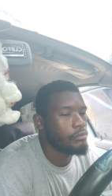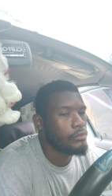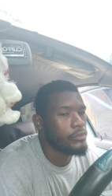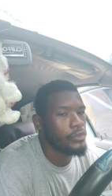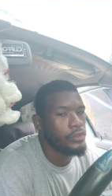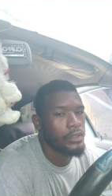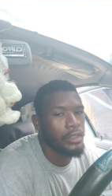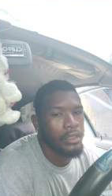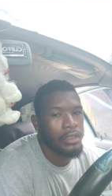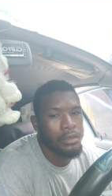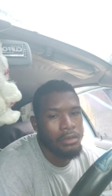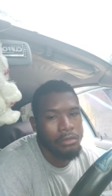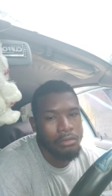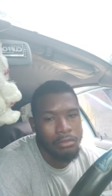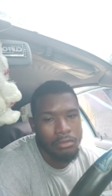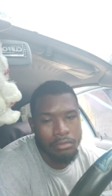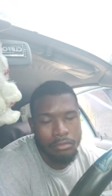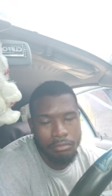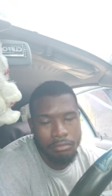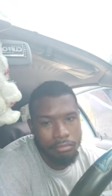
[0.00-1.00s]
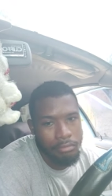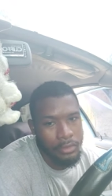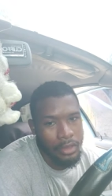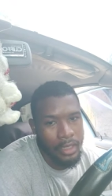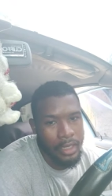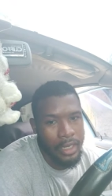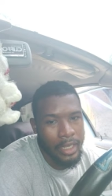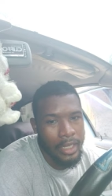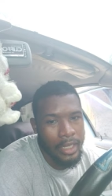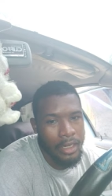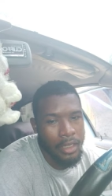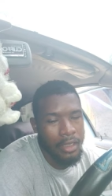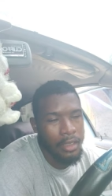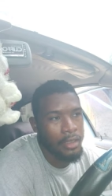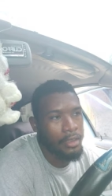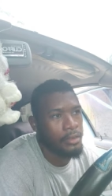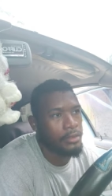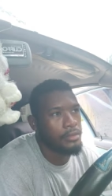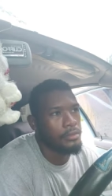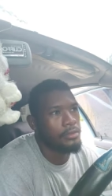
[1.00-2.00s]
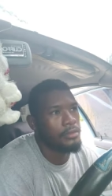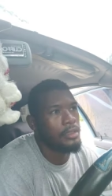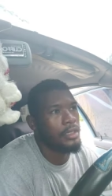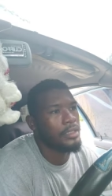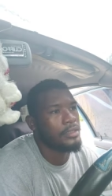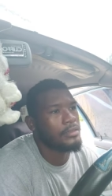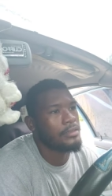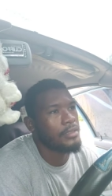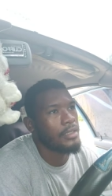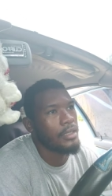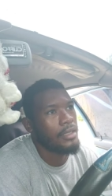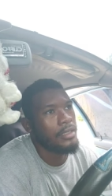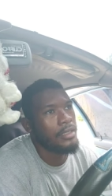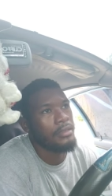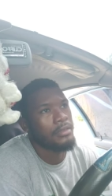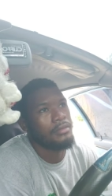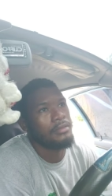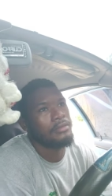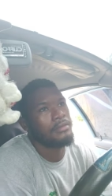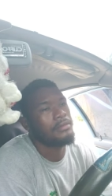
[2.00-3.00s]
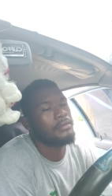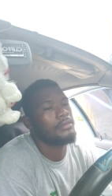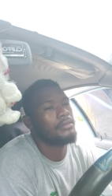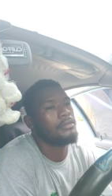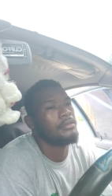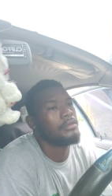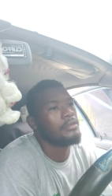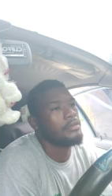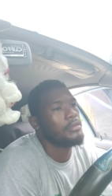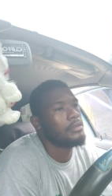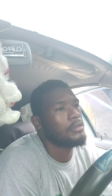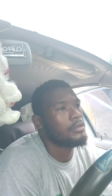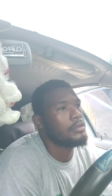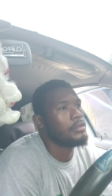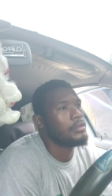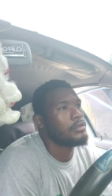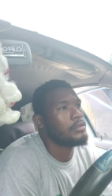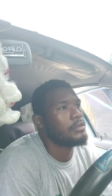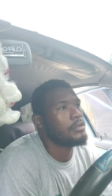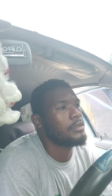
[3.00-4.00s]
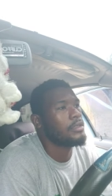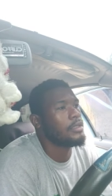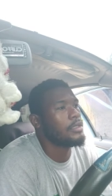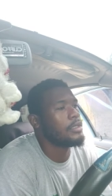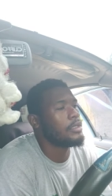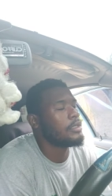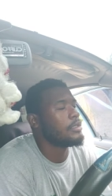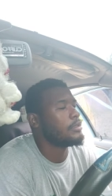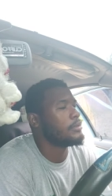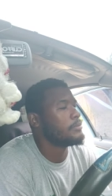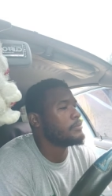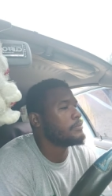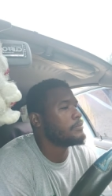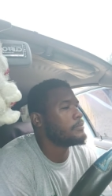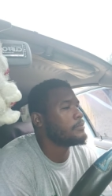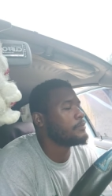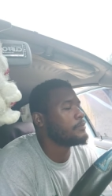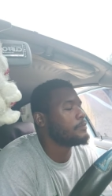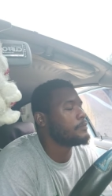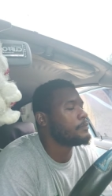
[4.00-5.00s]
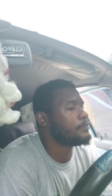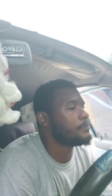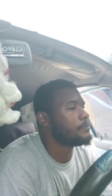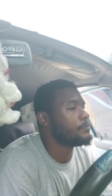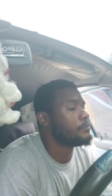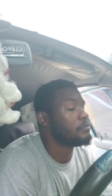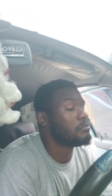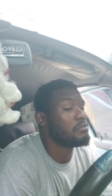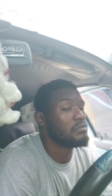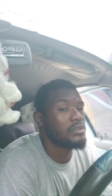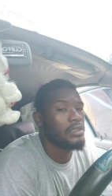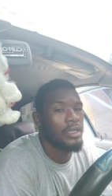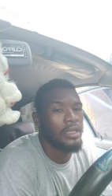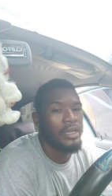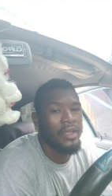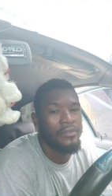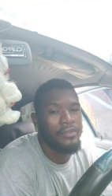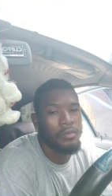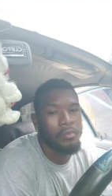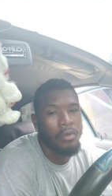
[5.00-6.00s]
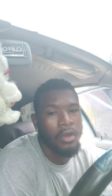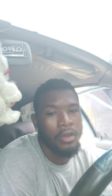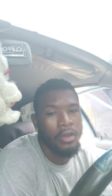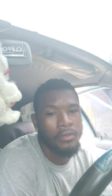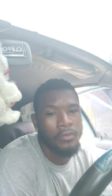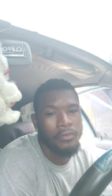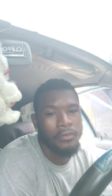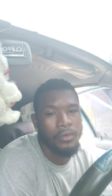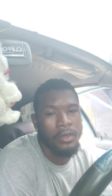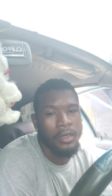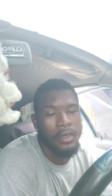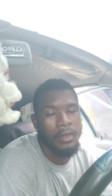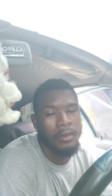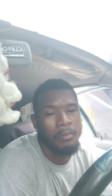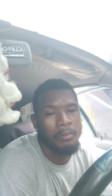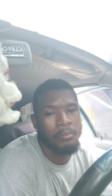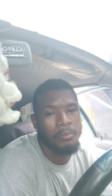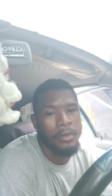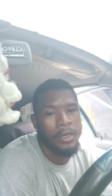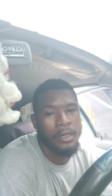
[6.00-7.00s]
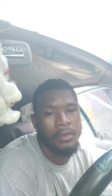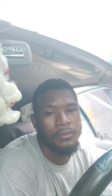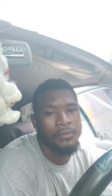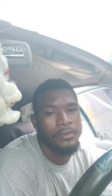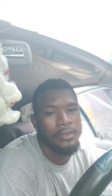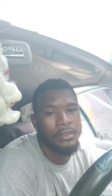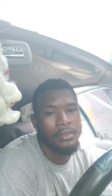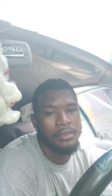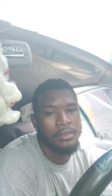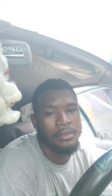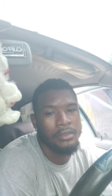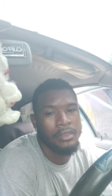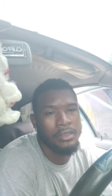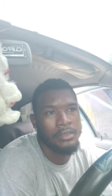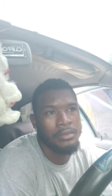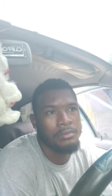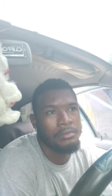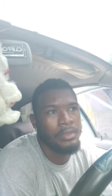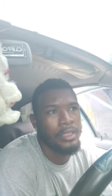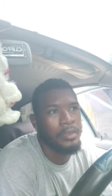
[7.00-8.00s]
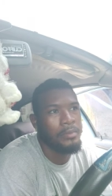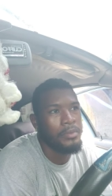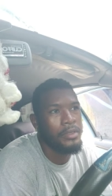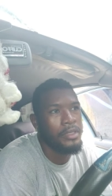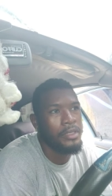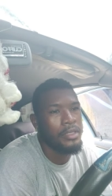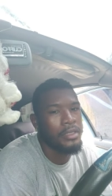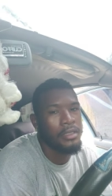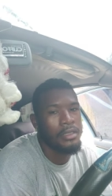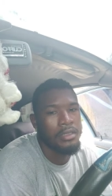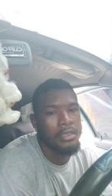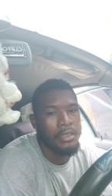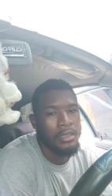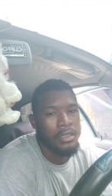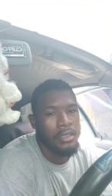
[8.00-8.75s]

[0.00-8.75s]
you know, get a let's say, um, an aftermarket um, power filter and maybe,